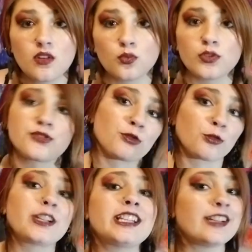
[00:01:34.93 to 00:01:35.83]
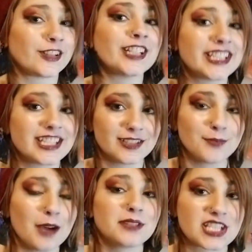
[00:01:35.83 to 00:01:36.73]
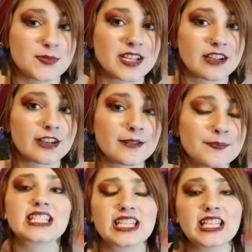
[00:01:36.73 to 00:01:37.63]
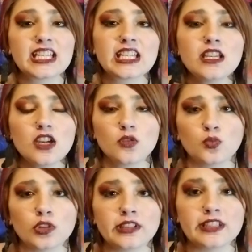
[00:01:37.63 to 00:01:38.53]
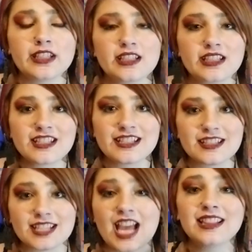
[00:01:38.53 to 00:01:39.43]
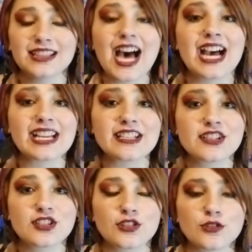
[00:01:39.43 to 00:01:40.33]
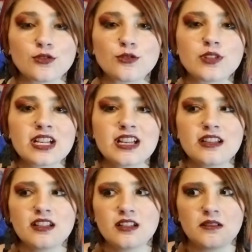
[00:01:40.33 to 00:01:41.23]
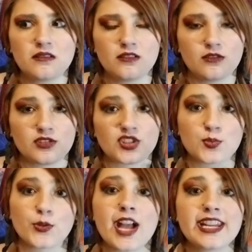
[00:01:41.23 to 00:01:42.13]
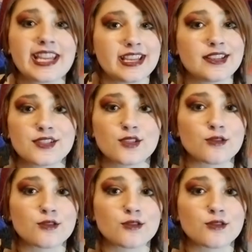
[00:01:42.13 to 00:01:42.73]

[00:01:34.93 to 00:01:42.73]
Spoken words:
was a really, really good public speaker. He would tell lies to spread his